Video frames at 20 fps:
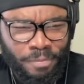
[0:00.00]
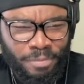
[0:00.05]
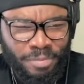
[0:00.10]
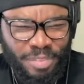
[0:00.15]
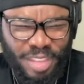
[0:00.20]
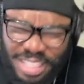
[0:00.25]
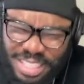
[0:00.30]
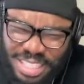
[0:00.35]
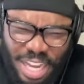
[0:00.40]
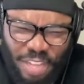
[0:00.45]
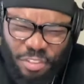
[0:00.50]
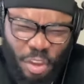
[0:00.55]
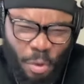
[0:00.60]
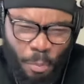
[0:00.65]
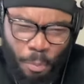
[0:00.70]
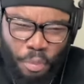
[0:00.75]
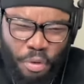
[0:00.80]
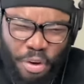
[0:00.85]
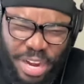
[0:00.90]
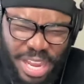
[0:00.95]
There's nothing
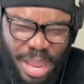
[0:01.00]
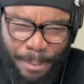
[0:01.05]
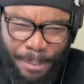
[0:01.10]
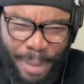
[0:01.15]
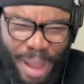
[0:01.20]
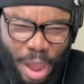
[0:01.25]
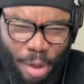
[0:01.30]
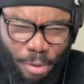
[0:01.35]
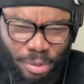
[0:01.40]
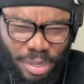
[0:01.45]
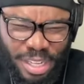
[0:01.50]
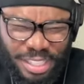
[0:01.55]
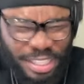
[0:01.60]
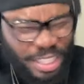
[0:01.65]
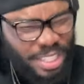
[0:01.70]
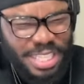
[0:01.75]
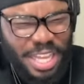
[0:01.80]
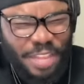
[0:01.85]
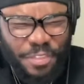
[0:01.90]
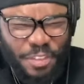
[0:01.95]
pretty about,
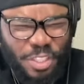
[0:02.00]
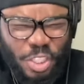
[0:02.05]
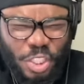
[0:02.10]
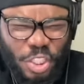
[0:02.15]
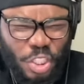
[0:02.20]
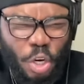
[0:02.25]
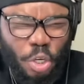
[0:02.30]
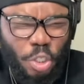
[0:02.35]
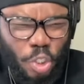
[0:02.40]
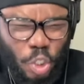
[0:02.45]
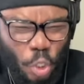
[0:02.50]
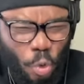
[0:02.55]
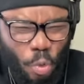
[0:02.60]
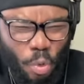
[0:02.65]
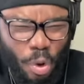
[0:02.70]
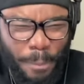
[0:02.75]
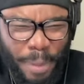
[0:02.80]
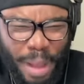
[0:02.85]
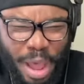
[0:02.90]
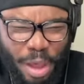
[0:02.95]
there's nothing
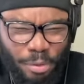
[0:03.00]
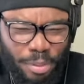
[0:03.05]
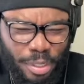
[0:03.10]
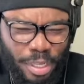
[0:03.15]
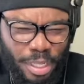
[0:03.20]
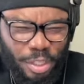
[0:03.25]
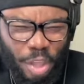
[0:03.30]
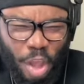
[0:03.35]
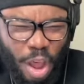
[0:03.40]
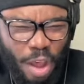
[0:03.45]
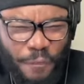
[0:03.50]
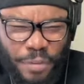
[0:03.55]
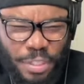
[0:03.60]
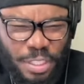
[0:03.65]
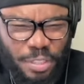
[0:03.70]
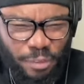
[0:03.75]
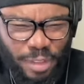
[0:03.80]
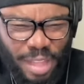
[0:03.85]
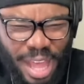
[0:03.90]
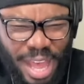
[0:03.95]
surgical about the
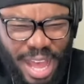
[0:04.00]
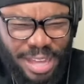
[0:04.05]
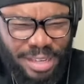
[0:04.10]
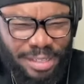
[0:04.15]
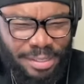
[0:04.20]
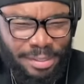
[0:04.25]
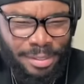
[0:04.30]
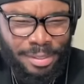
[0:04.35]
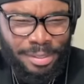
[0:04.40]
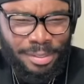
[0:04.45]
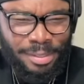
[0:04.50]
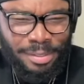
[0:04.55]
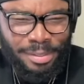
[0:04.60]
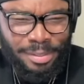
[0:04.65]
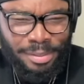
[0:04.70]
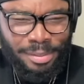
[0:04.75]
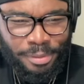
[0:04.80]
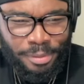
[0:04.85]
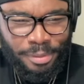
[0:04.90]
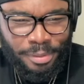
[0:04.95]
offensive line.
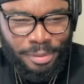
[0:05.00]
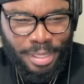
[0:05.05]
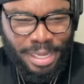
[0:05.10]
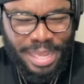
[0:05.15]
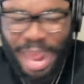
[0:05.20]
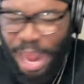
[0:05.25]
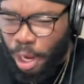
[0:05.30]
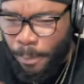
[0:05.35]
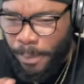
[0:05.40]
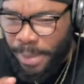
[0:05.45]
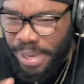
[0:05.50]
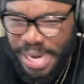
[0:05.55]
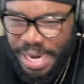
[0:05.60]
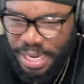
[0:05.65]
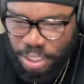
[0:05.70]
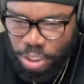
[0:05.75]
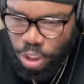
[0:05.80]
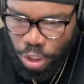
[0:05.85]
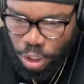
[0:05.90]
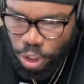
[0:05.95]
And I don't mean that
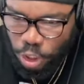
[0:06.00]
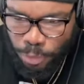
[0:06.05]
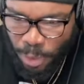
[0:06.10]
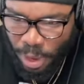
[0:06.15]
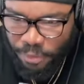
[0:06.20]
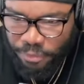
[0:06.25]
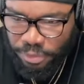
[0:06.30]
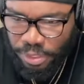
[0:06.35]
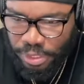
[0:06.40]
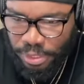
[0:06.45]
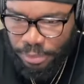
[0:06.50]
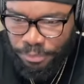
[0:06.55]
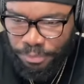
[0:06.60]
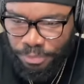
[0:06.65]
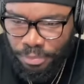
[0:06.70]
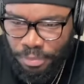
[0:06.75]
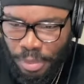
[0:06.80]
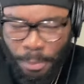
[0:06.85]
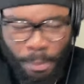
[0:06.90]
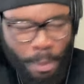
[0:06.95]
disrespectfully.
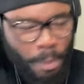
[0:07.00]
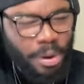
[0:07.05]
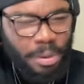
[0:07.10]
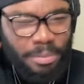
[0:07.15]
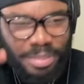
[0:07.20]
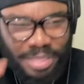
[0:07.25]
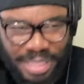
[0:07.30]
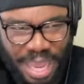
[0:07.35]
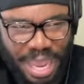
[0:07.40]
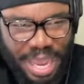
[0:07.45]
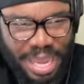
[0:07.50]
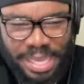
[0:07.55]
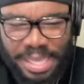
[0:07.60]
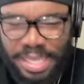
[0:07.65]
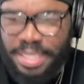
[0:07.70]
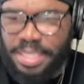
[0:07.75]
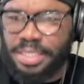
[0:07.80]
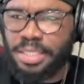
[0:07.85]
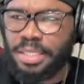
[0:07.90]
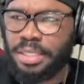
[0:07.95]
But what I'm saying
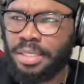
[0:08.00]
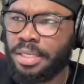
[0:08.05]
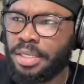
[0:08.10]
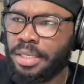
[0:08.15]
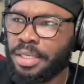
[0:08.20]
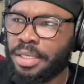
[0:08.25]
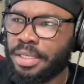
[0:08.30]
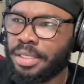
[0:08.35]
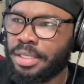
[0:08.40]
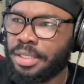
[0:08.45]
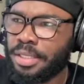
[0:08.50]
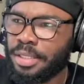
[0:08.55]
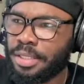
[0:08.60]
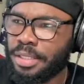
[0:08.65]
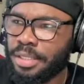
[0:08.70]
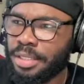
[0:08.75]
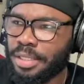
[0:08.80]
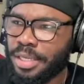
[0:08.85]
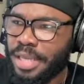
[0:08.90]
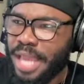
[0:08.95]
is,
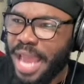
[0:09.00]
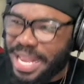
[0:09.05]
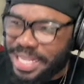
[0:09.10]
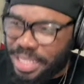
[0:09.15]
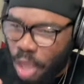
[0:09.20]
as